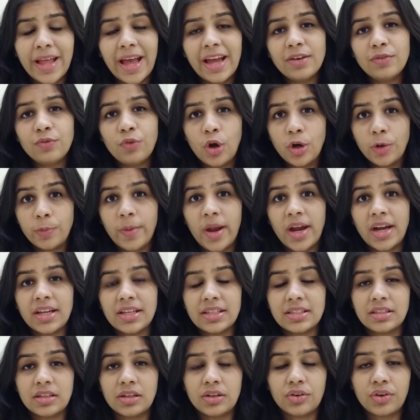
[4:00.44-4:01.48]
that, Wattpad
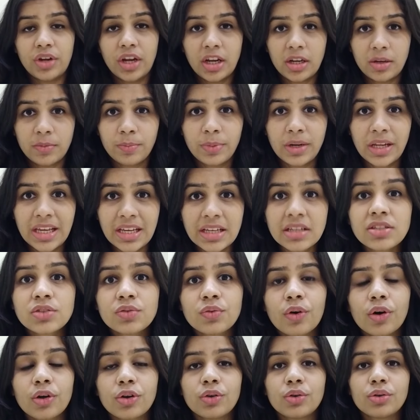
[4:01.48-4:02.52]
is a great place
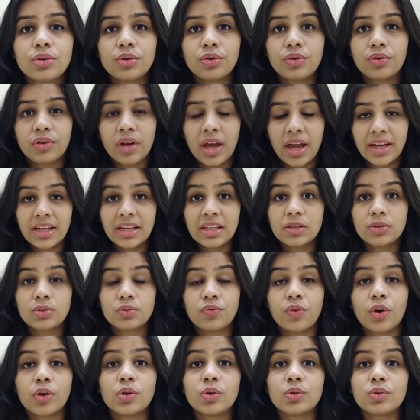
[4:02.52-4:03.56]
for you to write,
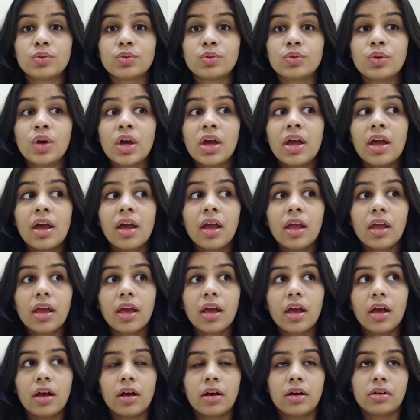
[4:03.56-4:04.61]
for you to
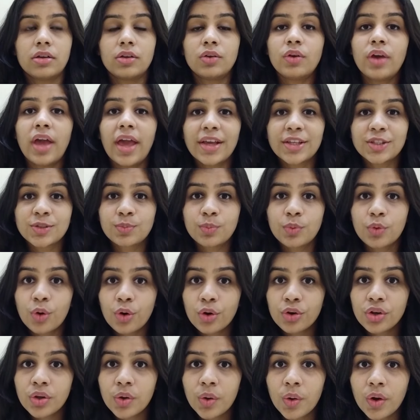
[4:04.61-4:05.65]

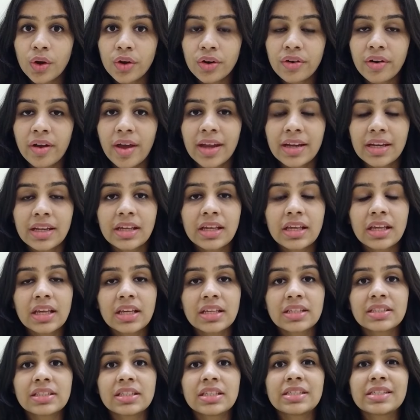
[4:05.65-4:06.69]
explore your writing
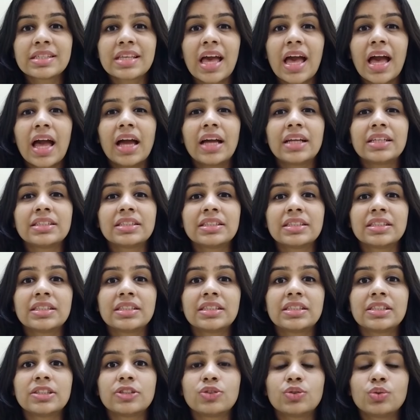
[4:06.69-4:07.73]
cases, and
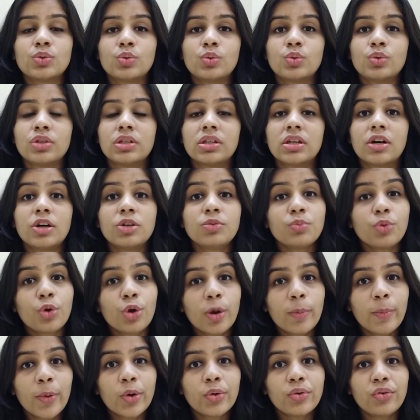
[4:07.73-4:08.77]
to learn more
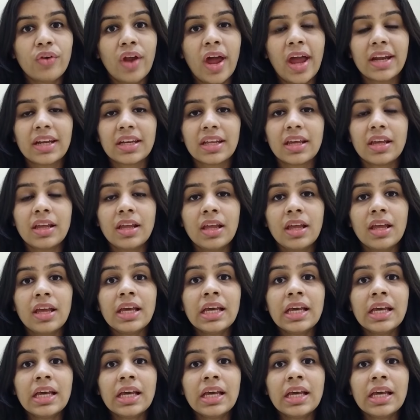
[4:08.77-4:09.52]
about writing.